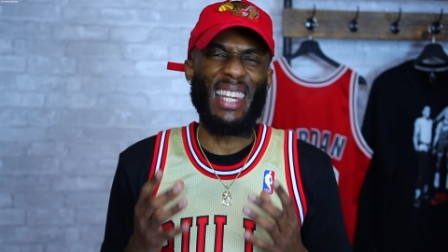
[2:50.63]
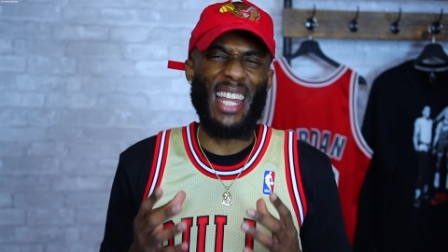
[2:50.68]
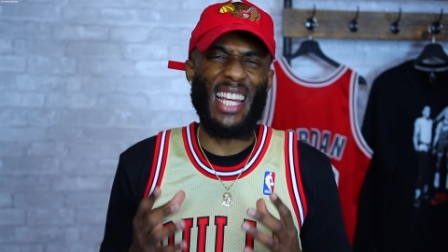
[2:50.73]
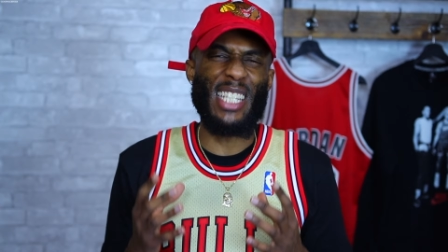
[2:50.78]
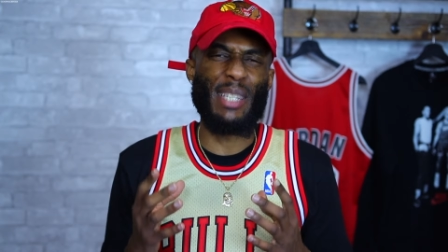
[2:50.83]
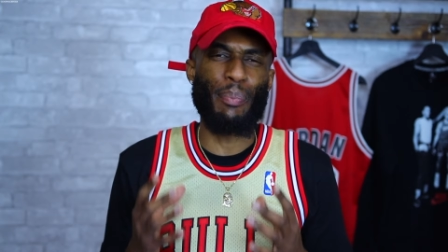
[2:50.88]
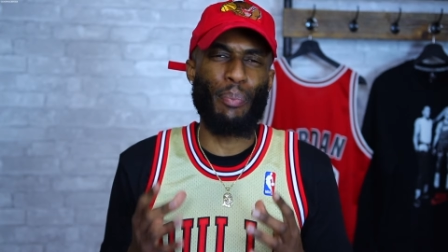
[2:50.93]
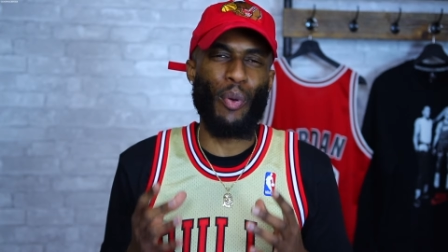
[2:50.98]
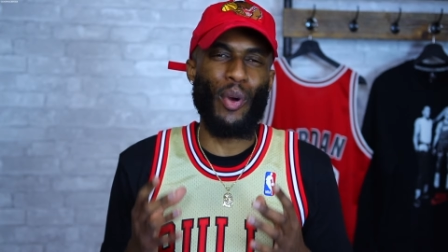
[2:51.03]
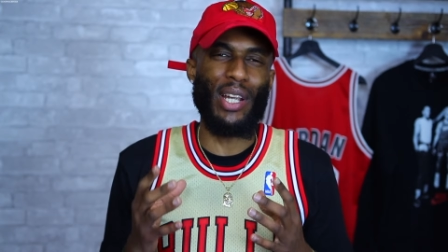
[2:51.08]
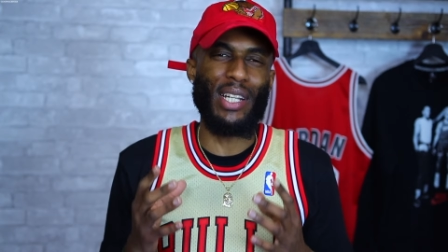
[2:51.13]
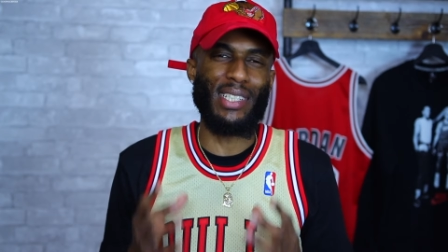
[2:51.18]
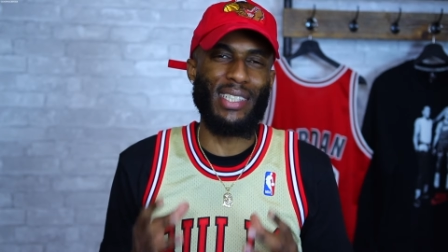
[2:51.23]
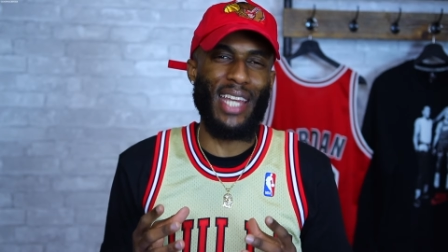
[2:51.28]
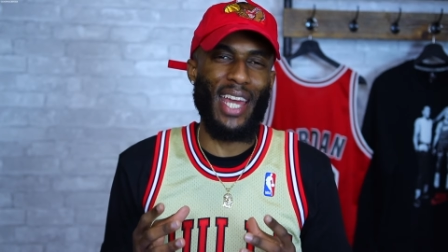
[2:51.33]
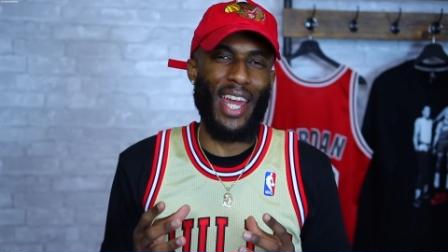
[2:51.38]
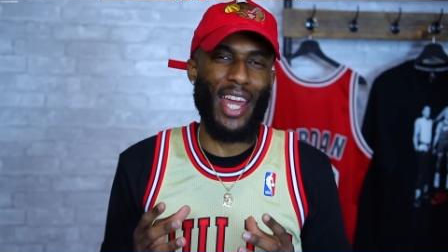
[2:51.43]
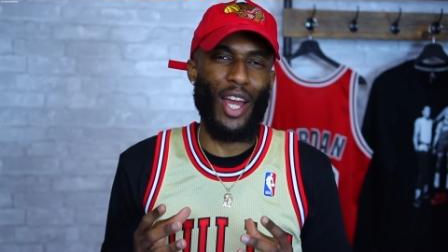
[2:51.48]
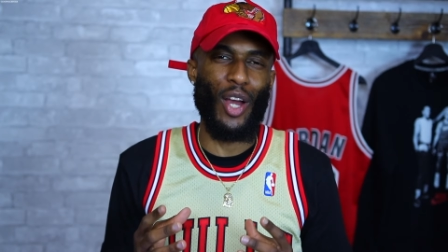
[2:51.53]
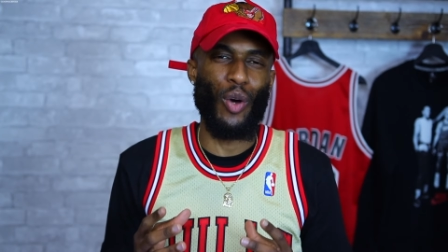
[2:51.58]
Let's break
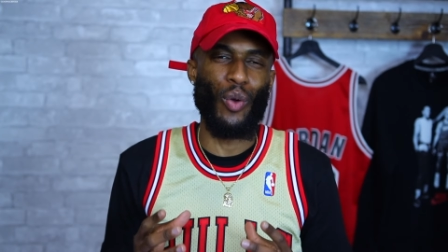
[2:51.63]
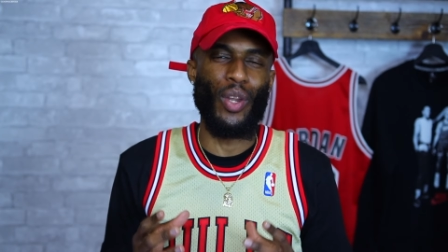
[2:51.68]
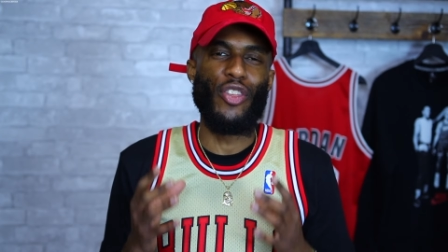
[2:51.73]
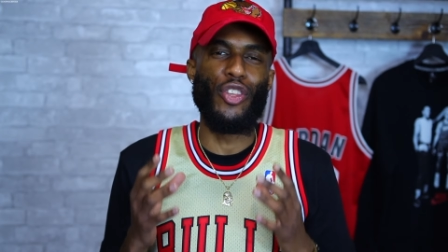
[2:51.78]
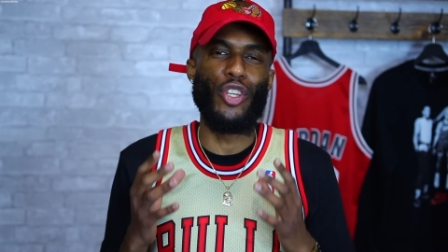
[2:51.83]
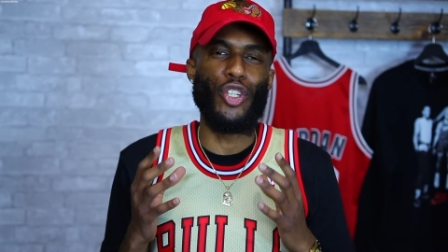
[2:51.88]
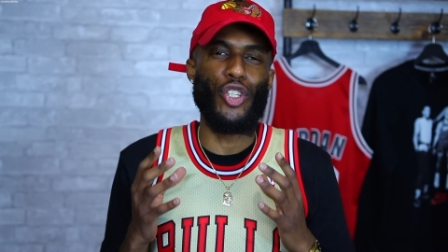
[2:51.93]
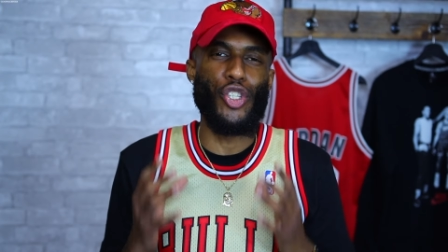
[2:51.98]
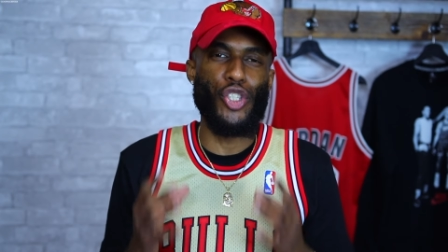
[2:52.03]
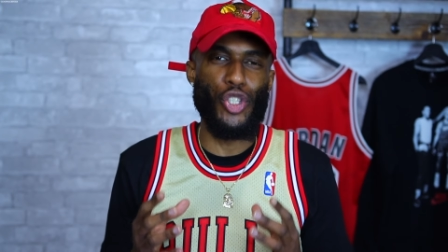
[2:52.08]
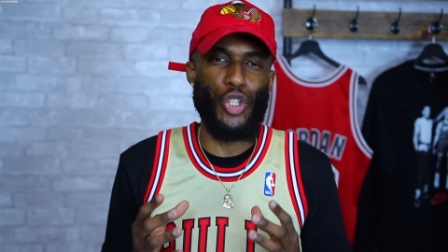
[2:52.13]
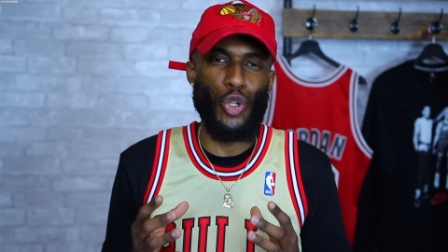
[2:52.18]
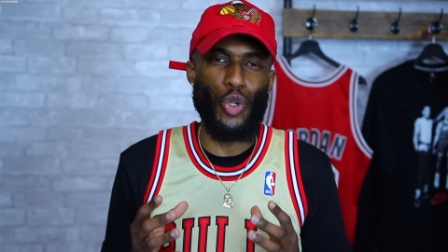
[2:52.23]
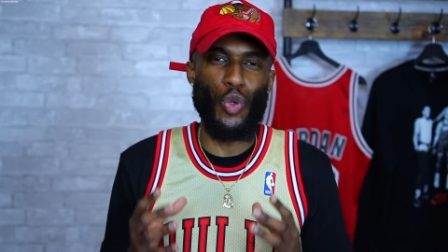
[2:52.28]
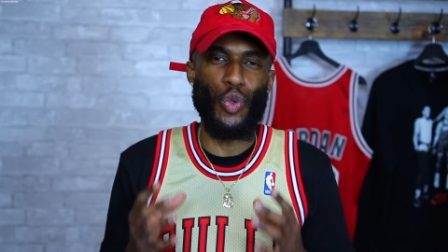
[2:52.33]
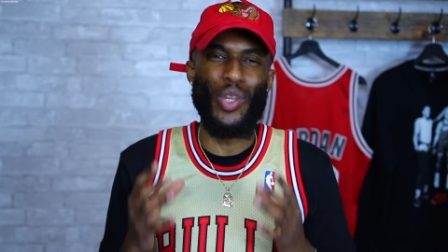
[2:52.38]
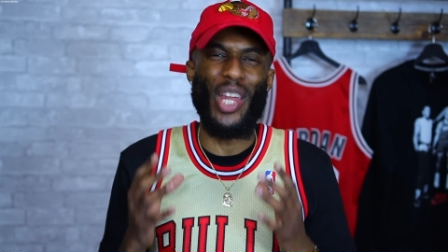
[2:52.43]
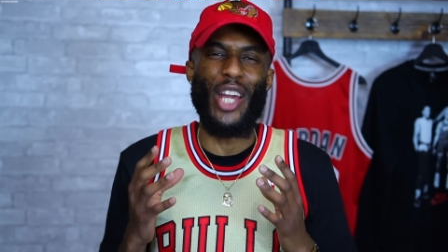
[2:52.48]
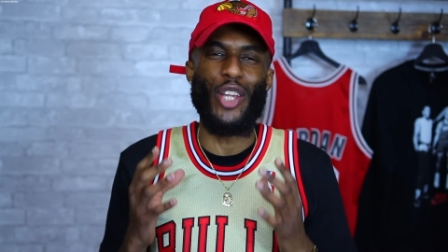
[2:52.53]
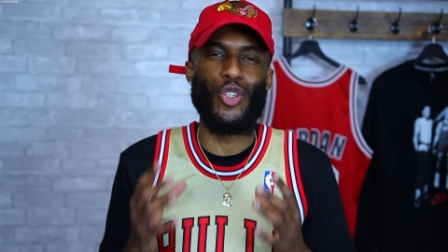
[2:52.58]
down the
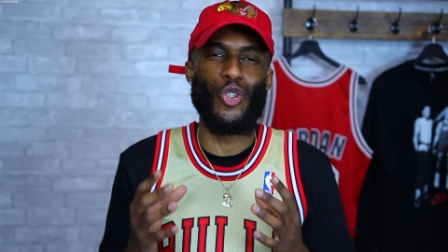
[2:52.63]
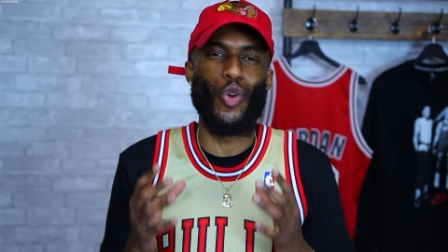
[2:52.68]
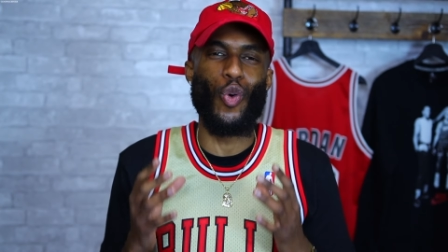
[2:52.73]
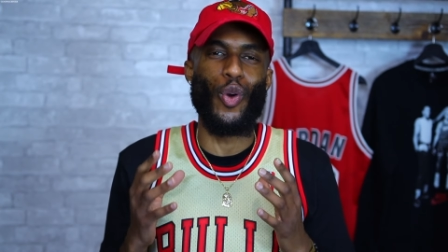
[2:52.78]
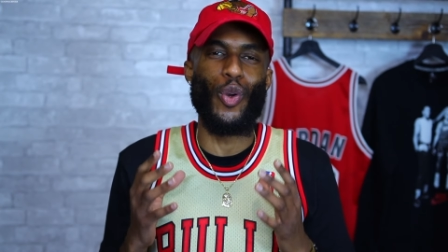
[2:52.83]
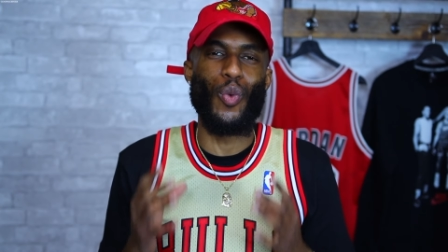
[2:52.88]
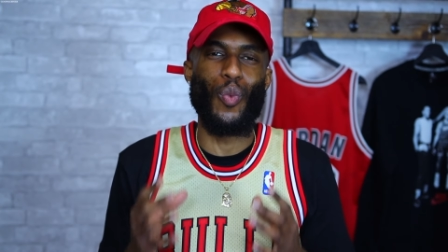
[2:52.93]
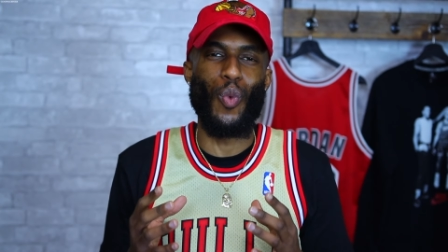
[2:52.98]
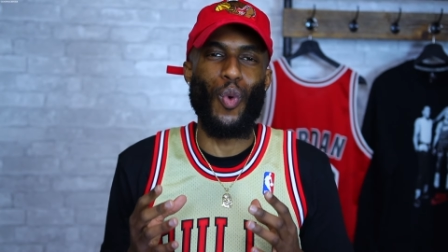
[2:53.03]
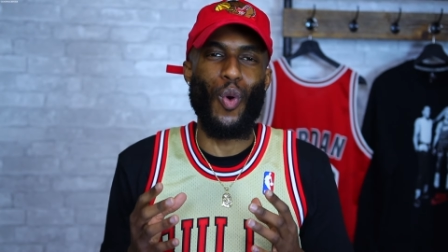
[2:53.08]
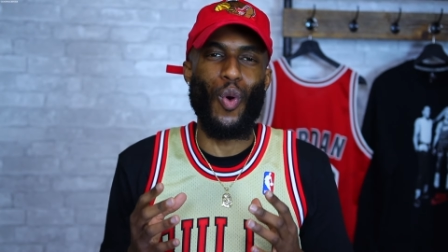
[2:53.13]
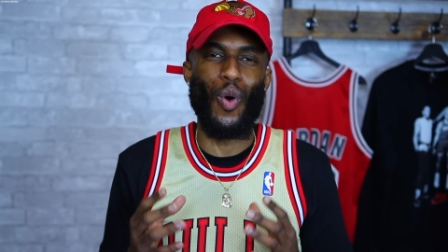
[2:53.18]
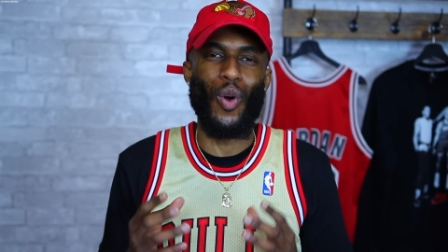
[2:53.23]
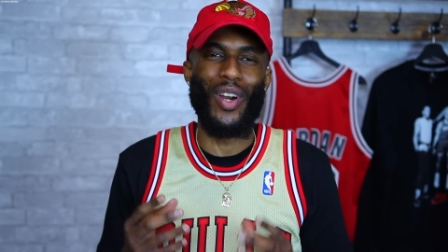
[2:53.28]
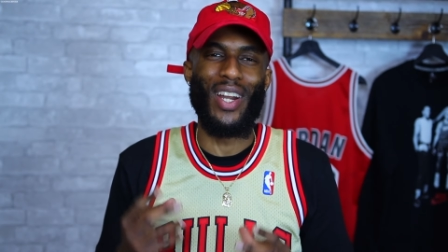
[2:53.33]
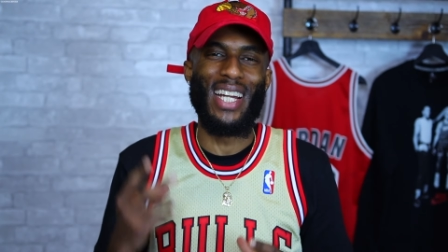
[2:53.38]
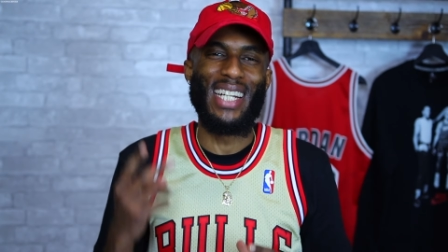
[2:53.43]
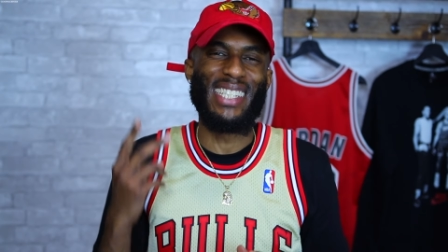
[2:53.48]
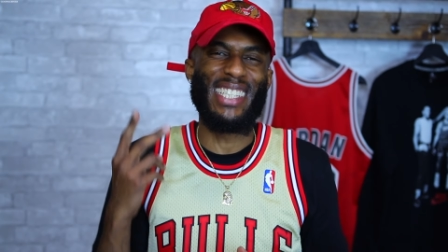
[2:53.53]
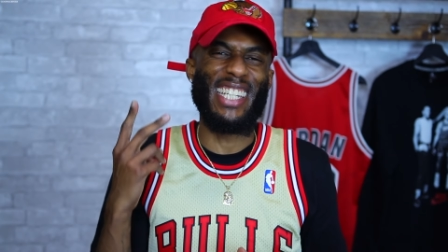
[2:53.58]
shoe that Jordan
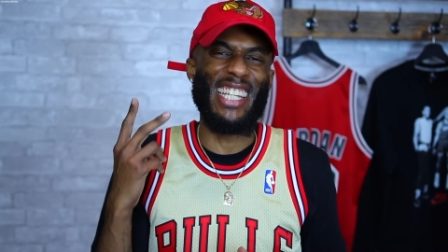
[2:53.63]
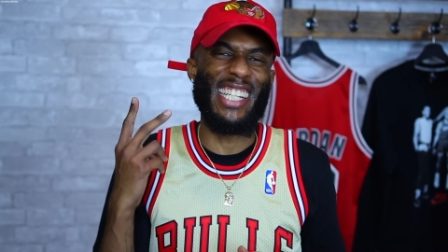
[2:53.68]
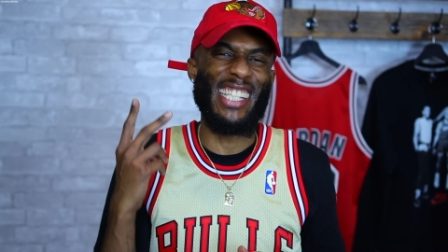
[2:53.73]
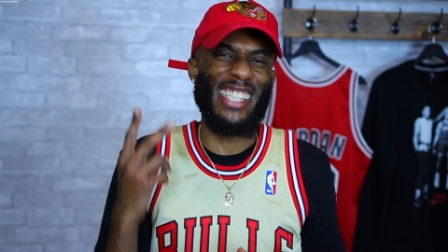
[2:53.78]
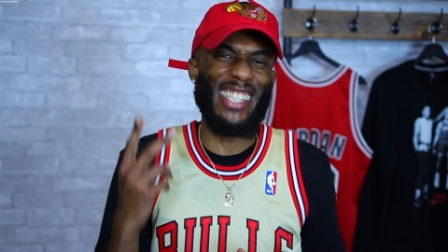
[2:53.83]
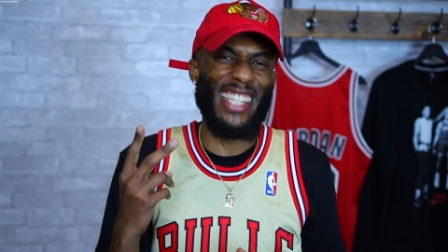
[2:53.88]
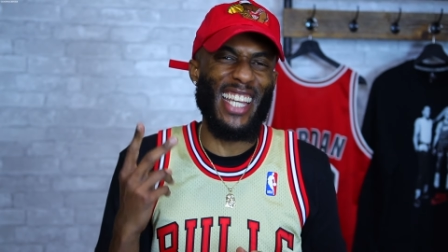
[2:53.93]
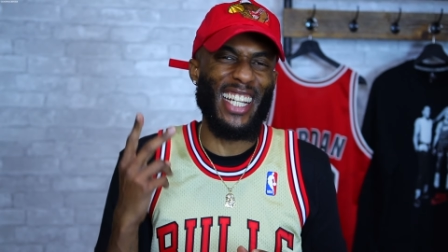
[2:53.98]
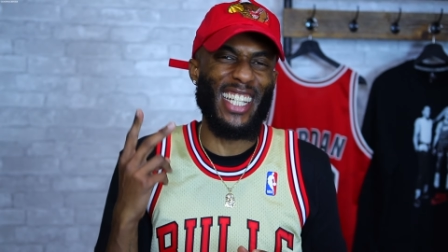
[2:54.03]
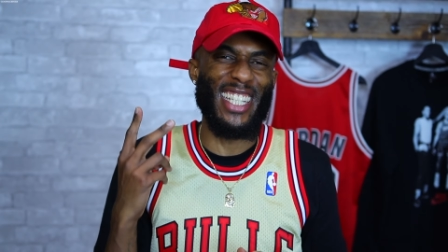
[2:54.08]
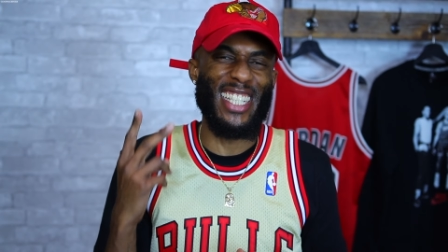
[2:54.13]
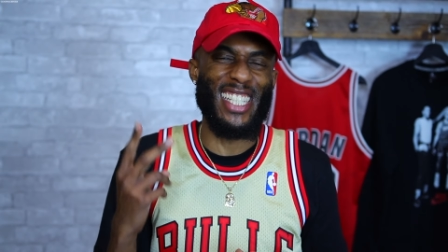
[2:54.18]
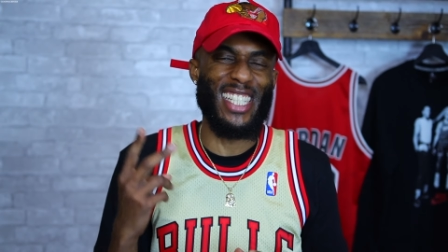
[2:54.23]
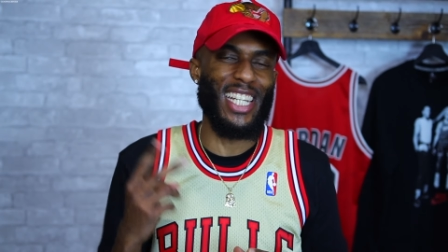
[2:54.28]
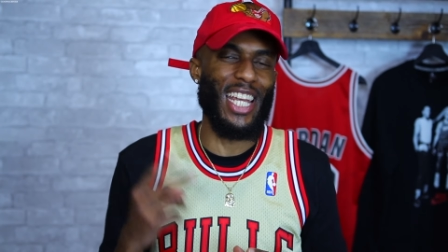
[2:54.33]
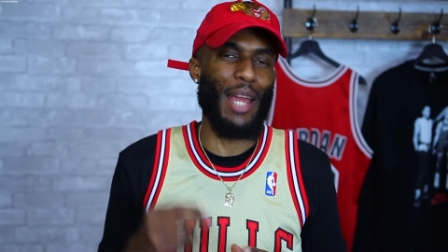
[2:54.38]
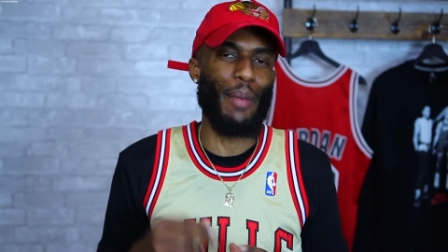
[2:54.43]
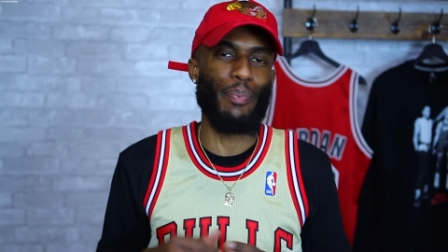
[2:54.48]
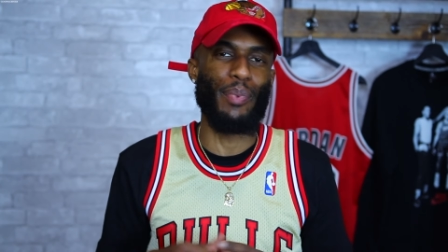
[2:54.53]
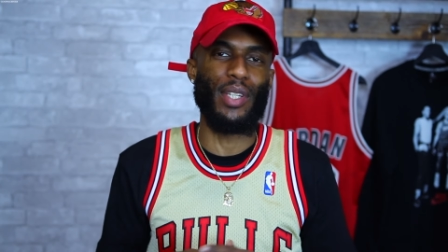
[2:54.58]
wore to his second
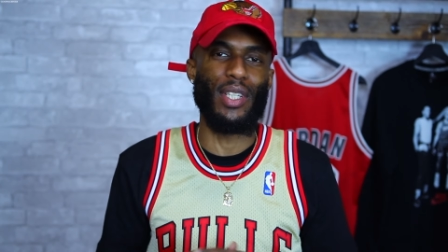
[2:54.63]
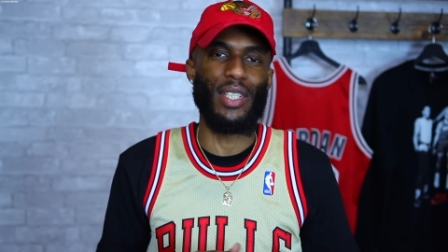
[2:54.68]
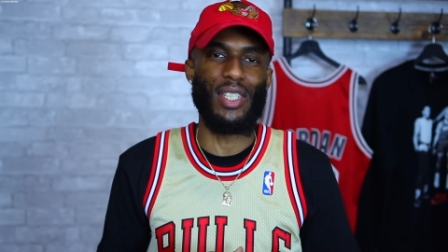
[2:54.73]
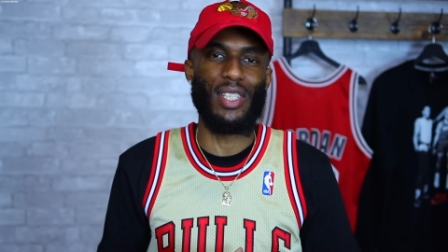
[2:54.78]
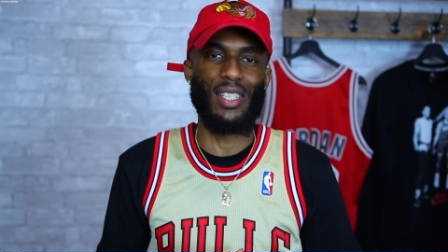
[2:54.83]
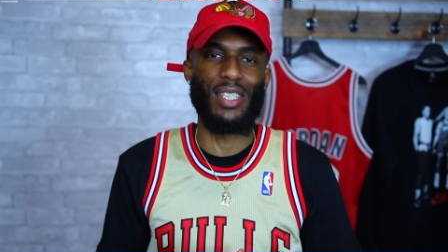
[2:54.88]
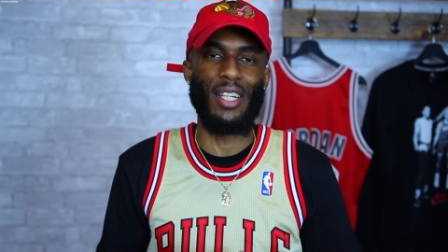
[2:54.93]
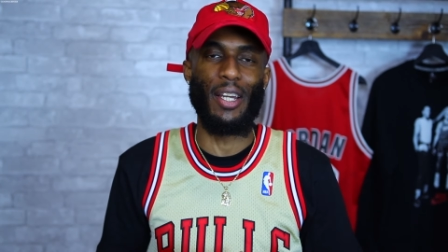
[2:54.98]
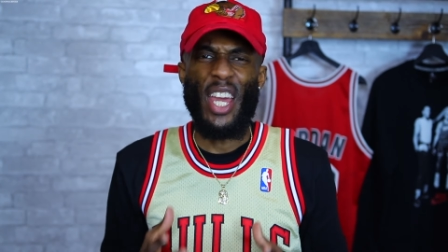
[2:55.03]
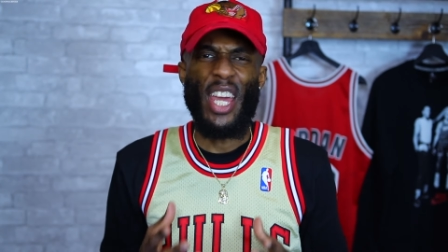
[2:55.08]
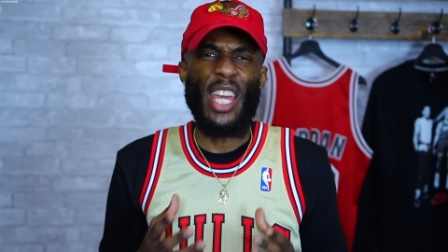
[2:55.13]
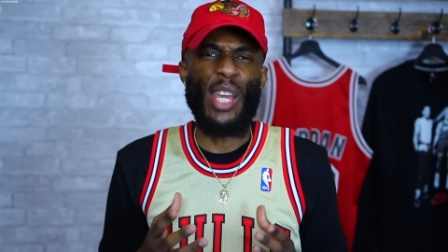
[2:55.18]
championship.